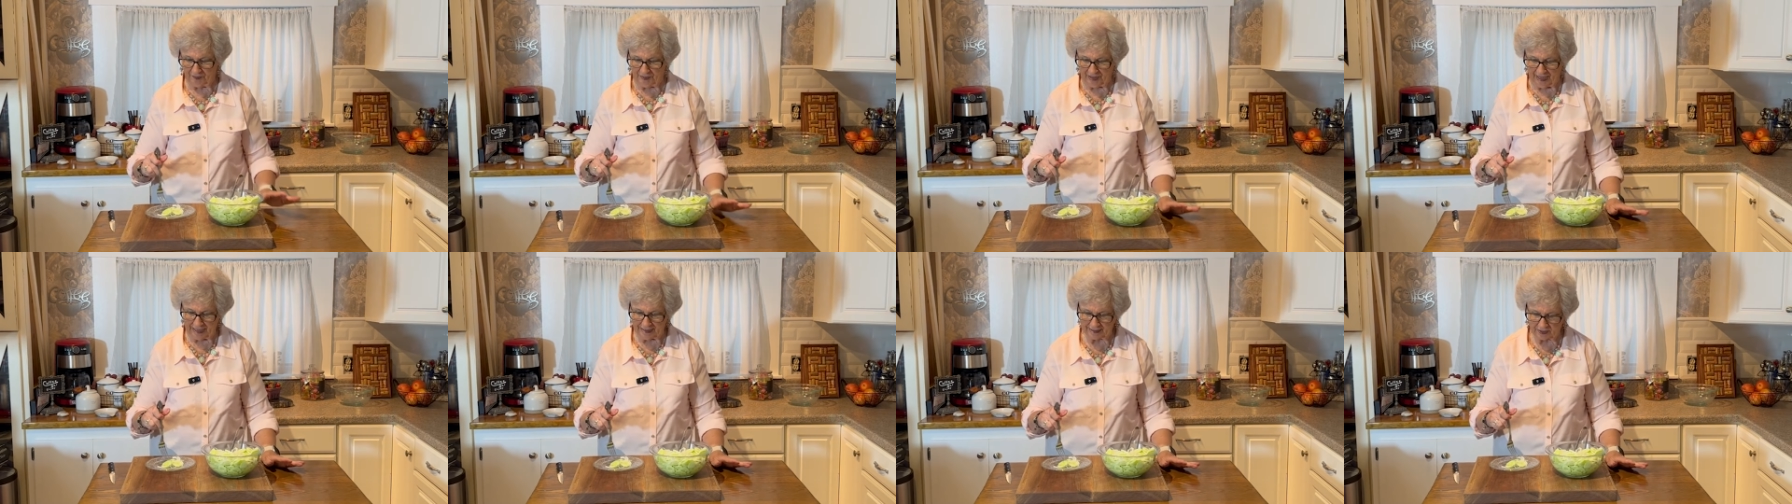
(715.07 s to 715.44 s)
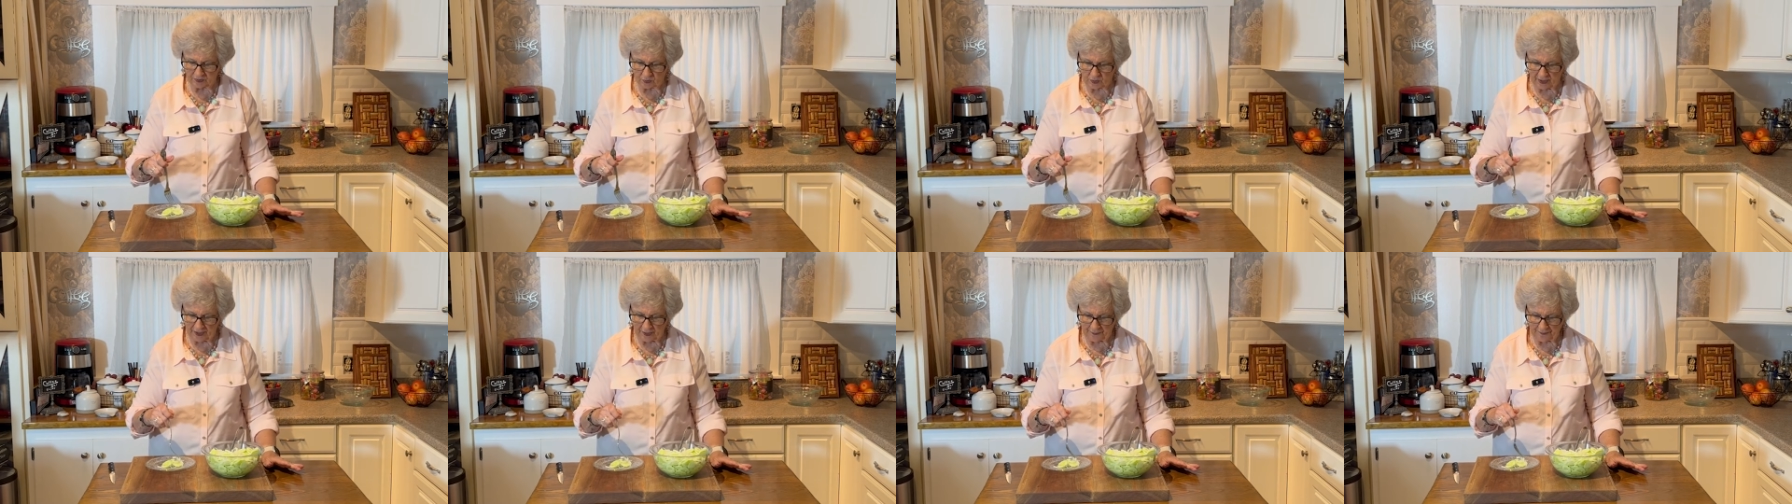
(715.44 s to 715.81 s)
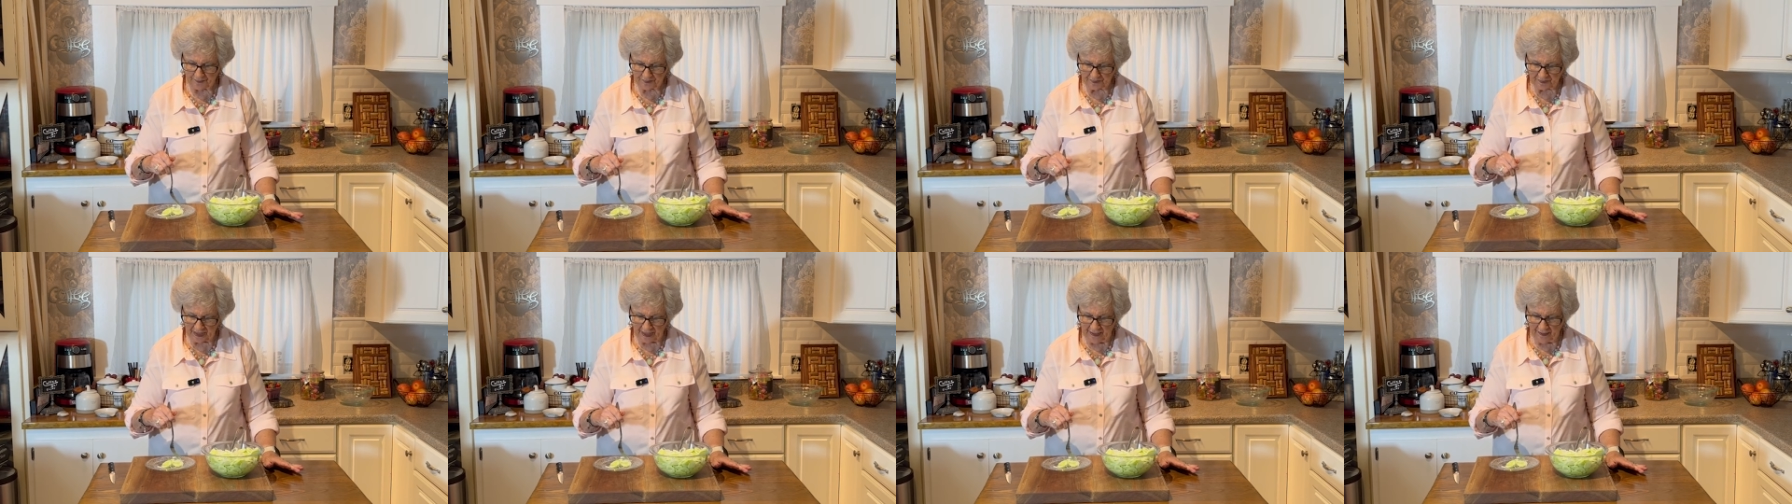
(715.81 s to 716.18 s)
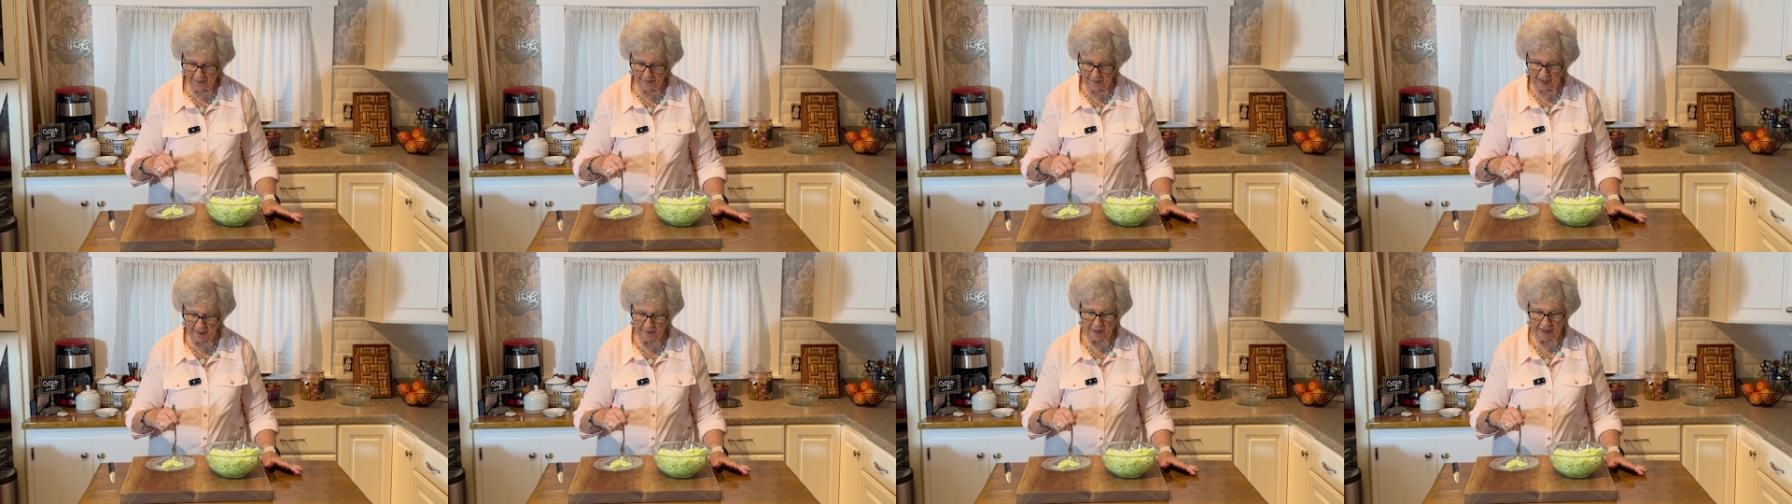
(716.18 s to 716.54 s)
And I said, well,
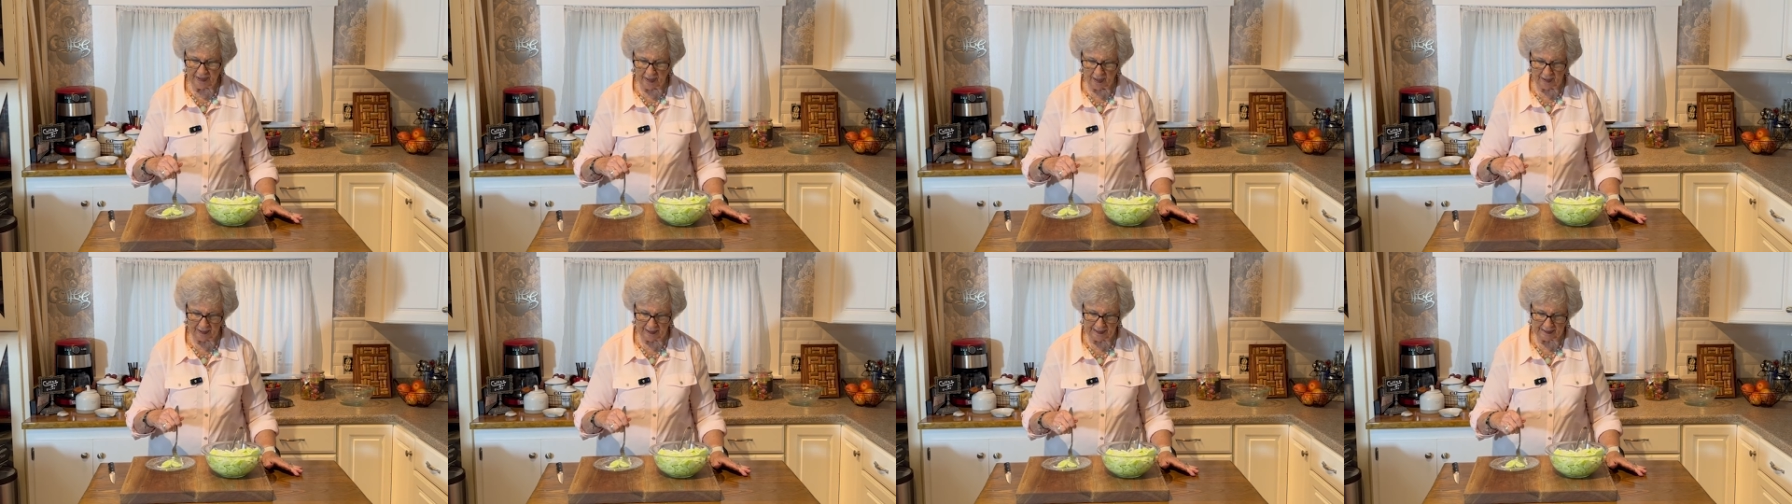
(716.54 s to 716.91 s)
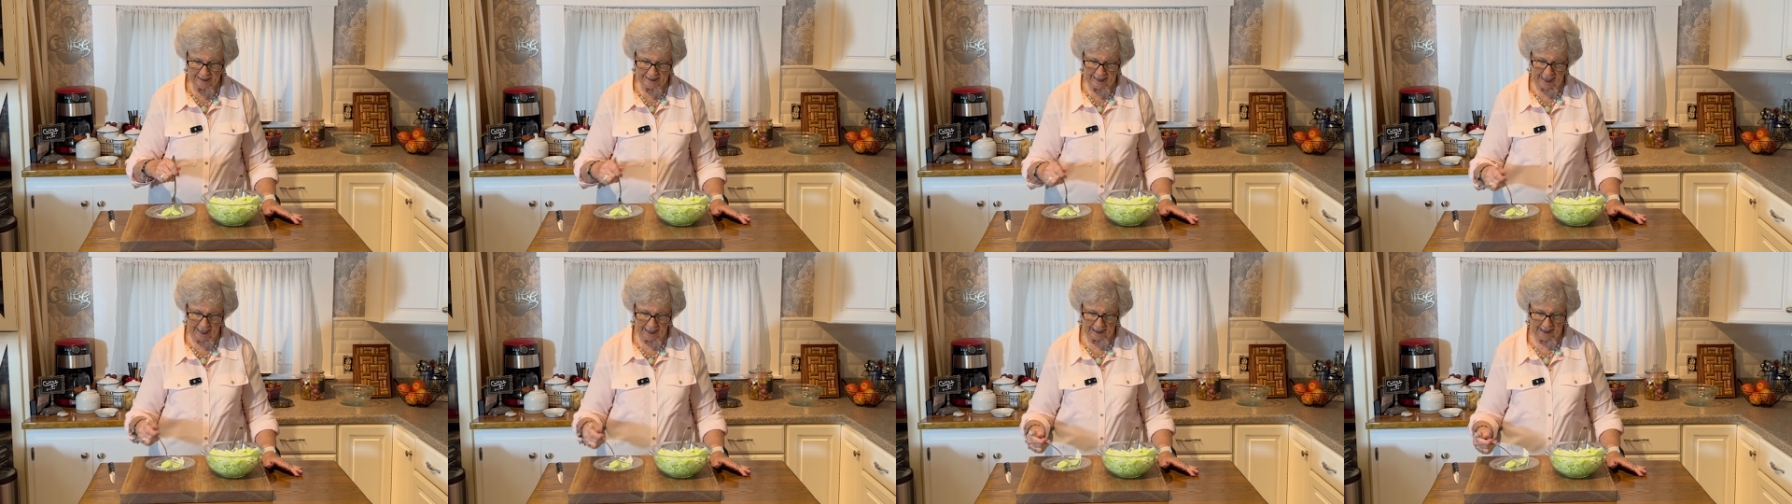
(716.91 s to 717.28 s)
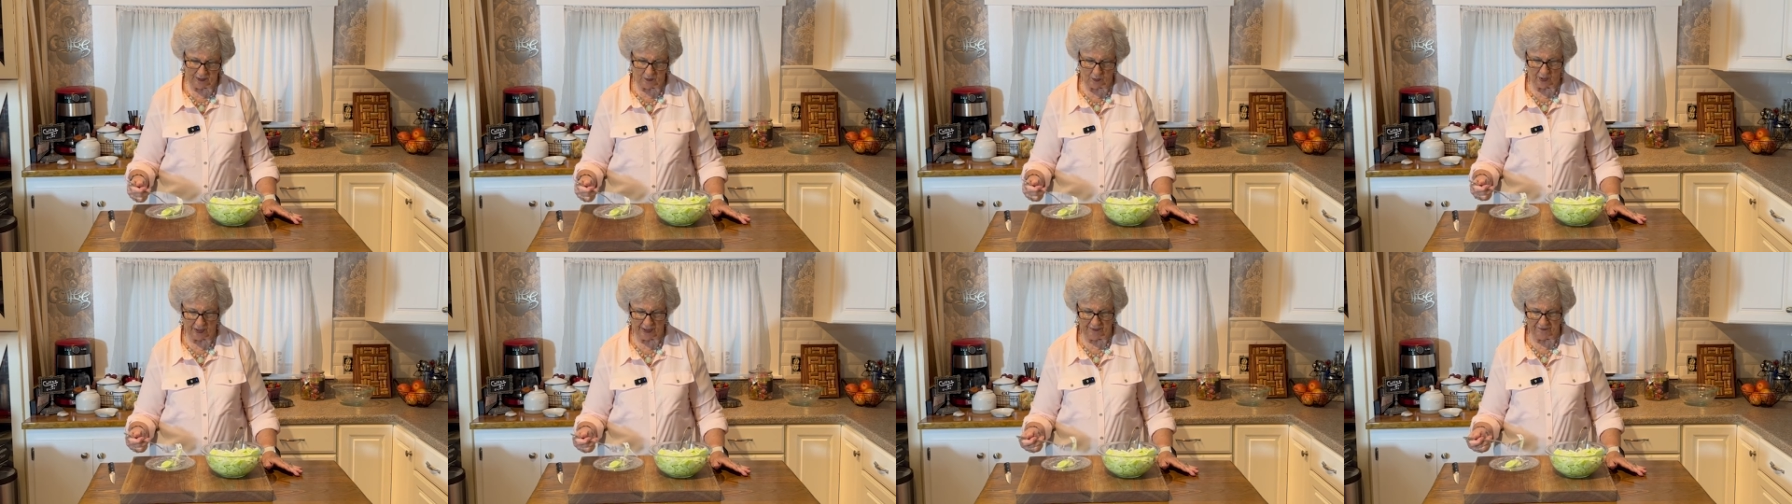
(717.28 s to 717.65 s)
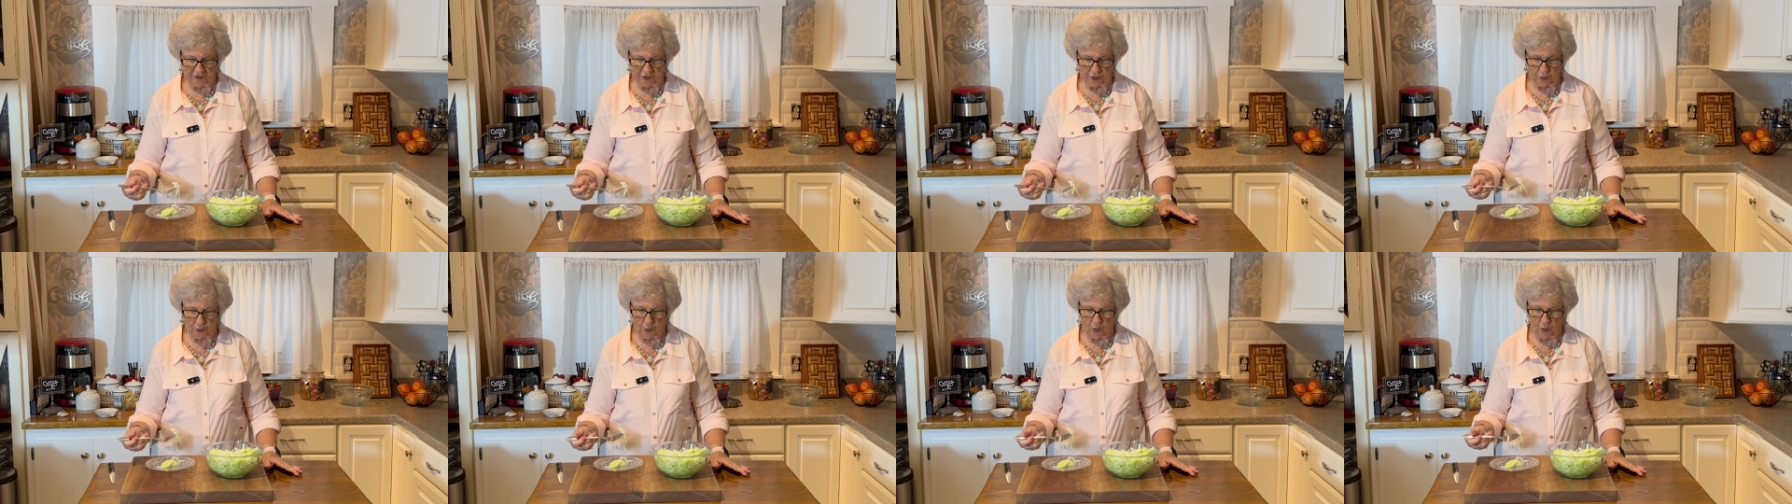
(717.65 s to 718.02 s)
maybe not exactly
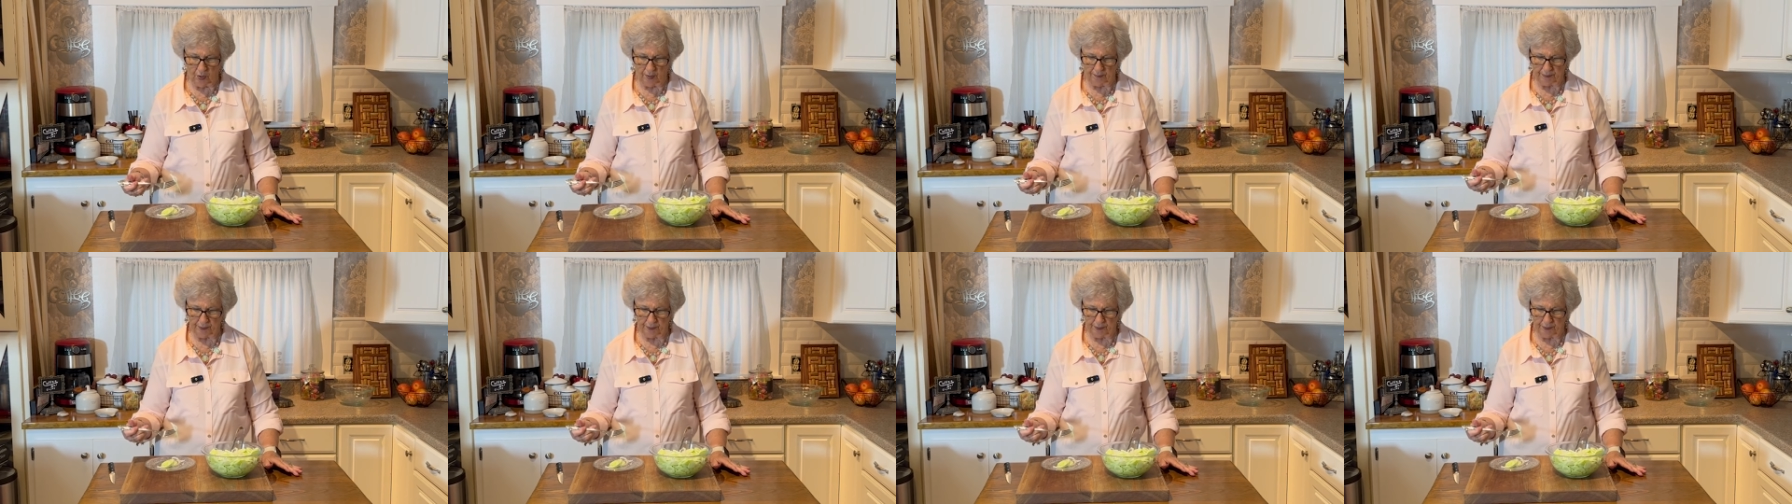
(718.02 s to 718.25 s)
whatever you want,